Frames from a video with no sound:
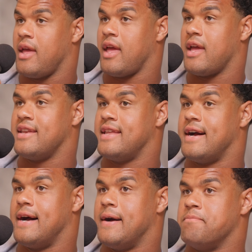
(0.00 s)

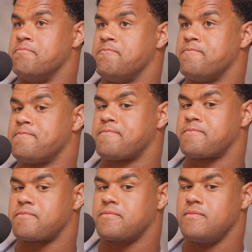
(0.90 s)
And
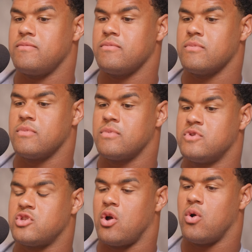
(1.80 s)

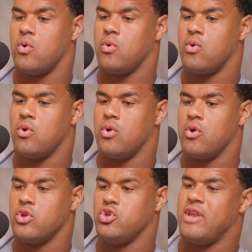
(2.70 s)
so
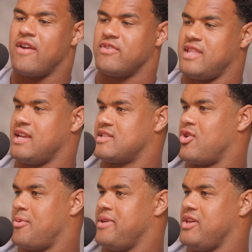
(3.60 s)
you never think it's
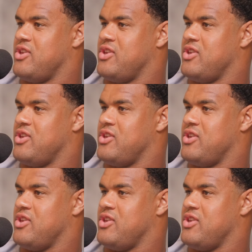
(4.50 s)
going to be